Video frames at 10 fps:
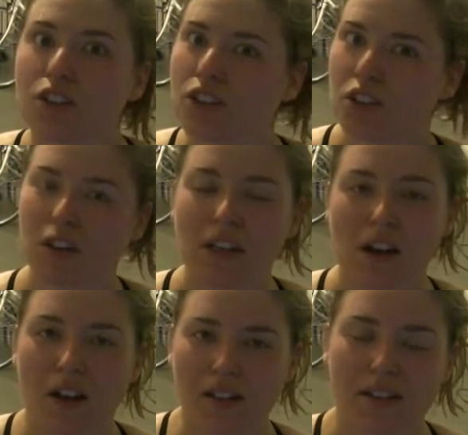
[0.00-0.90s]
Just turn it
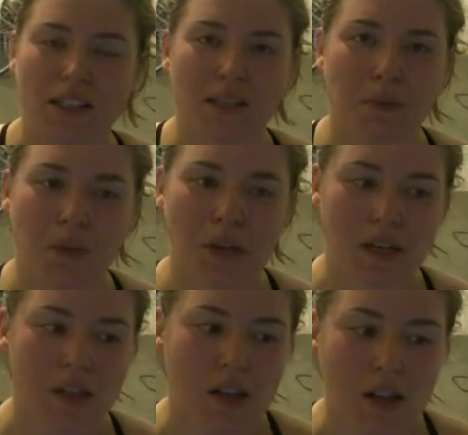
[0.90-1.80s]
on. That's number
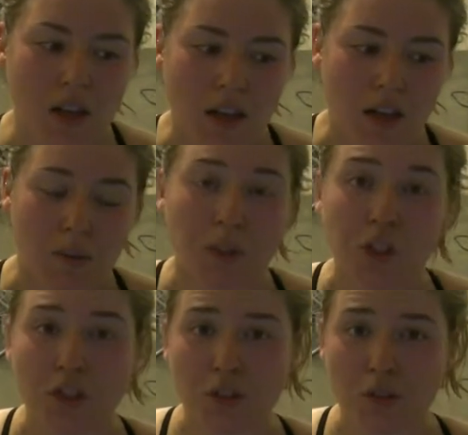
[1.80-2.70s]
one. Number
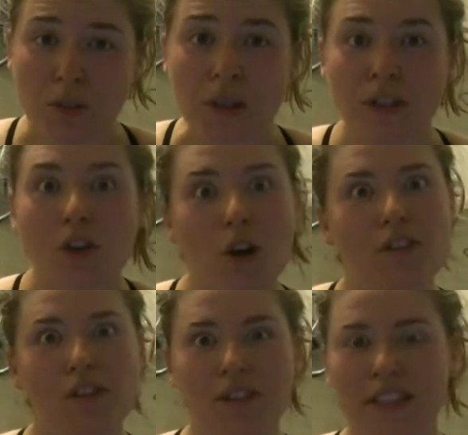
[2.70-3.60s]
two, know
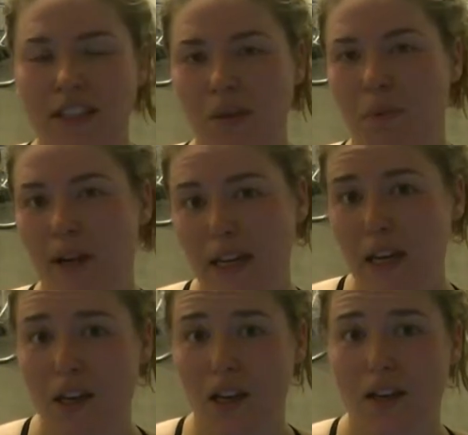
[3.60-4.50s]
that you can take a break.
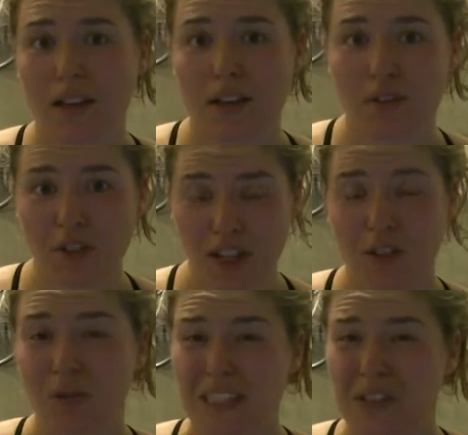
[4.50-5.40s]
If you're
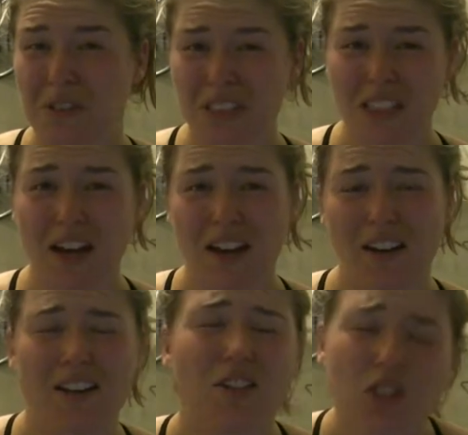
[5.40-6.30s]
getting really, really
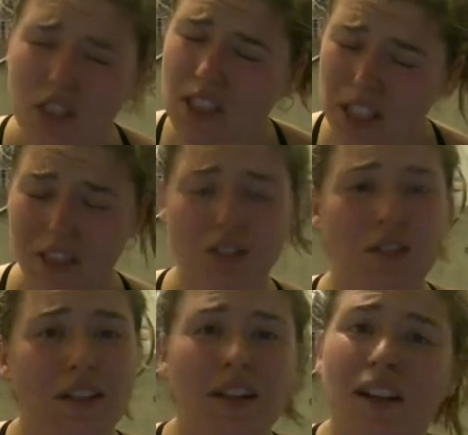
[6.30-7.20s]
tired and you just can't do
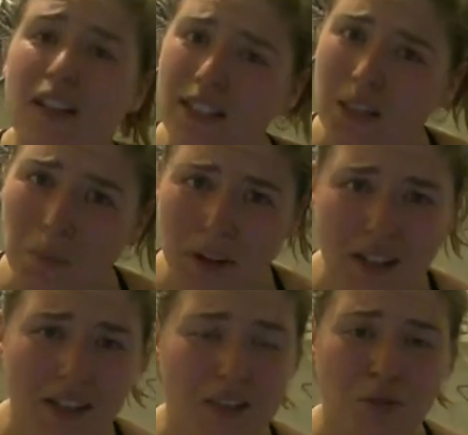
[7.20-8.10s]
it, take a
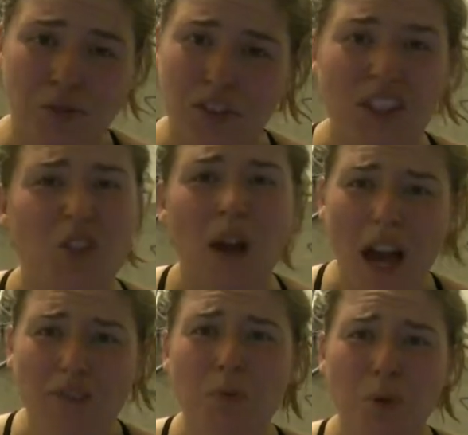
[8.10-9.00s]
break. If you feel like you
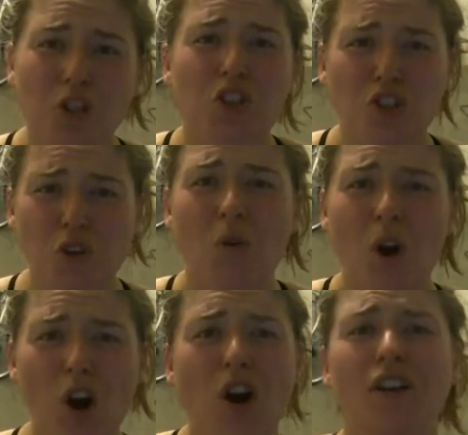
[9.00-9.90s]
have to push so
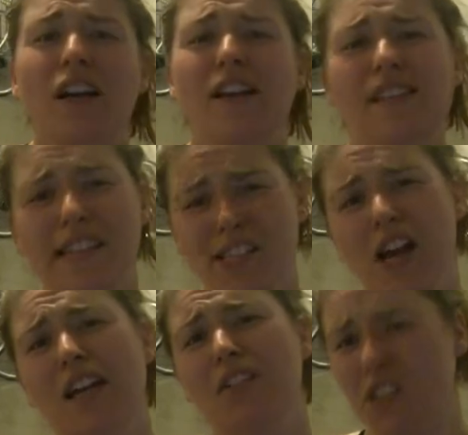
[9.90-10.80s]
hard the
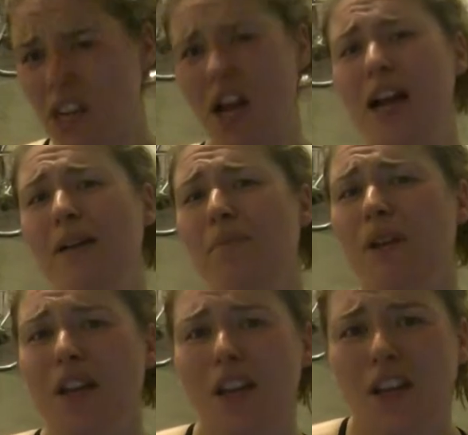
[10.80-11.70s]
entire time,
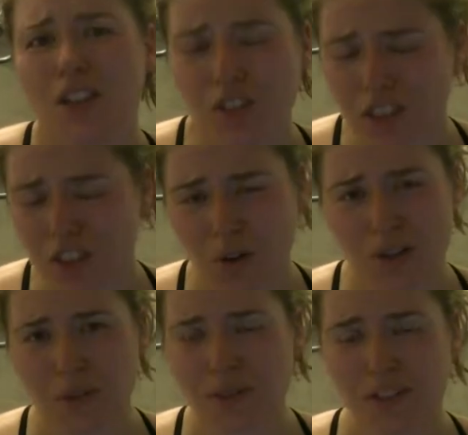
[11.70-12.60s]
you're gonna
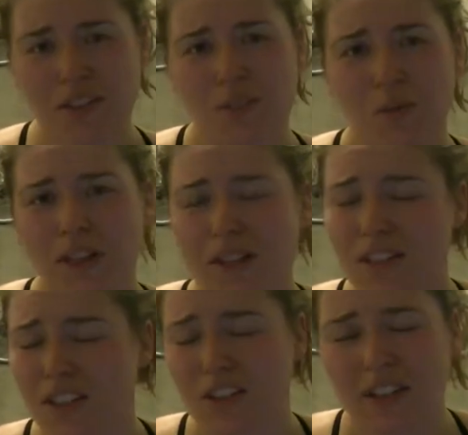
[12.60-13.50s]
totally resent these workouts
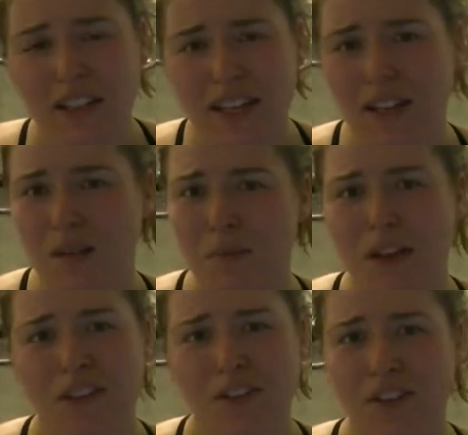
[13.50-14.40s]
and you're gonna hate them
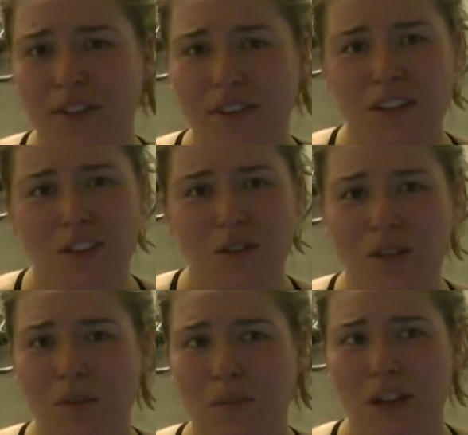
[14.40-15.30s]
and then you're never gonna do
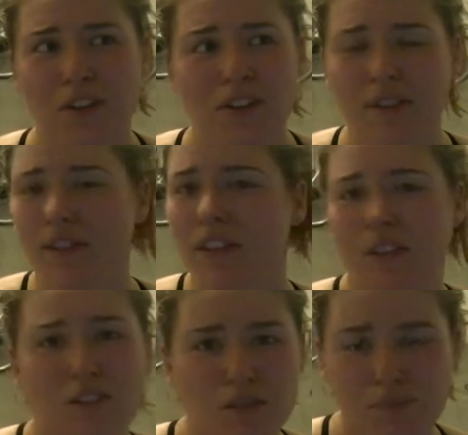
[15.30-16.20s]
them and you're never gonna
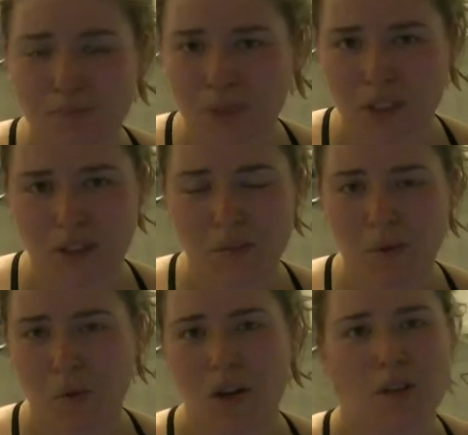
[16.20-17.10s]
do secret
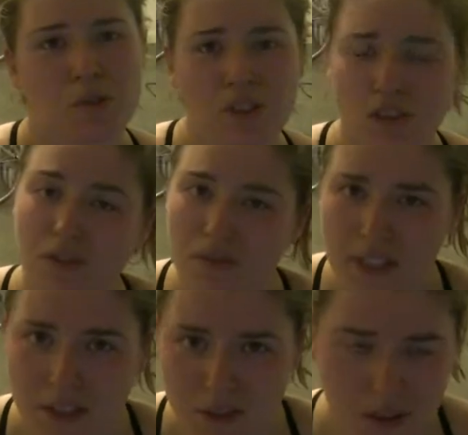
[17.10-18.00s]
number one, which is turn the
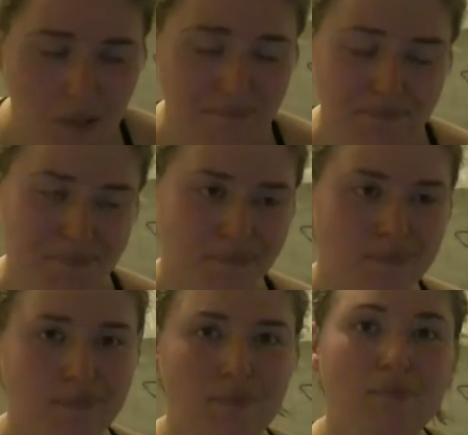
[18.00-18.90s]
videos on.
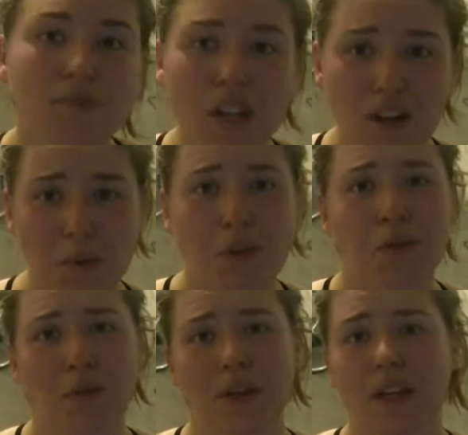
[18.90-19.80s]
Number
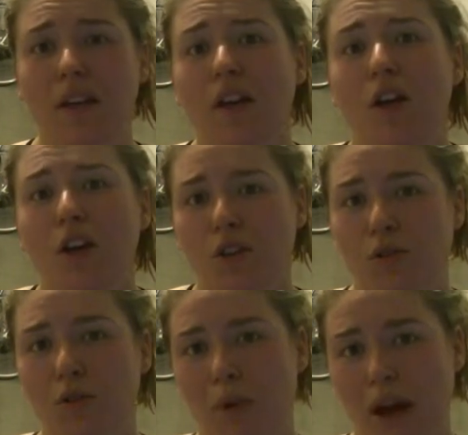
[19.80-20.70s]
three,
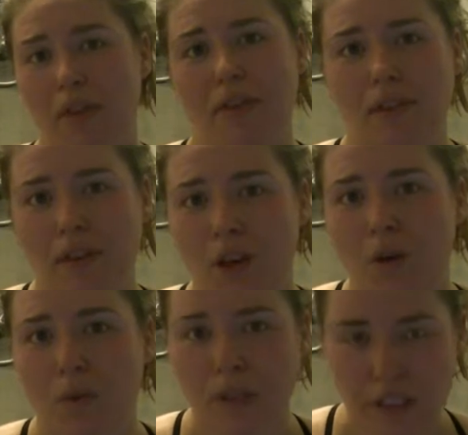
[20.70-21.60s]
use your breath.
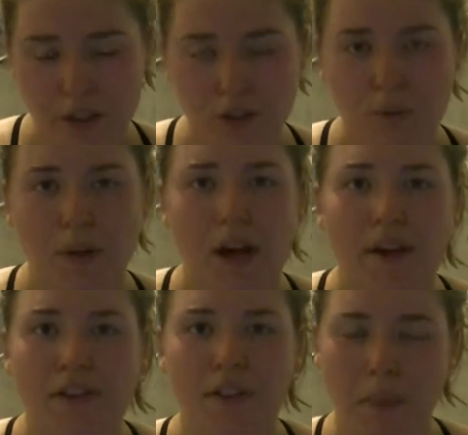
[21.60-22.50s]
Really use your
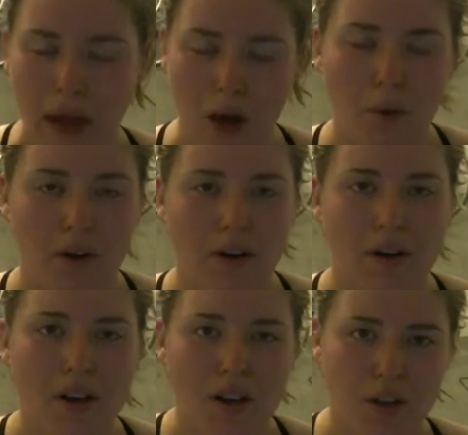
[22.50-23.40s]
breath to power
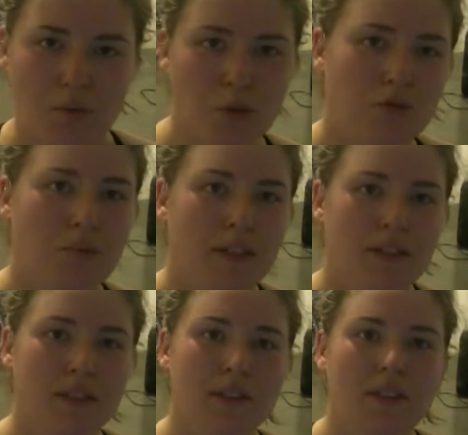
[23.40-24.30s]
your
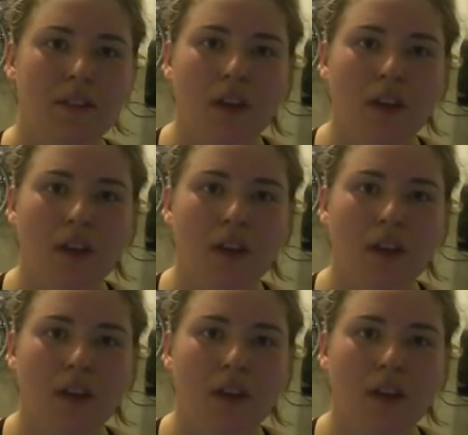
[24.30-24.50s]
movements.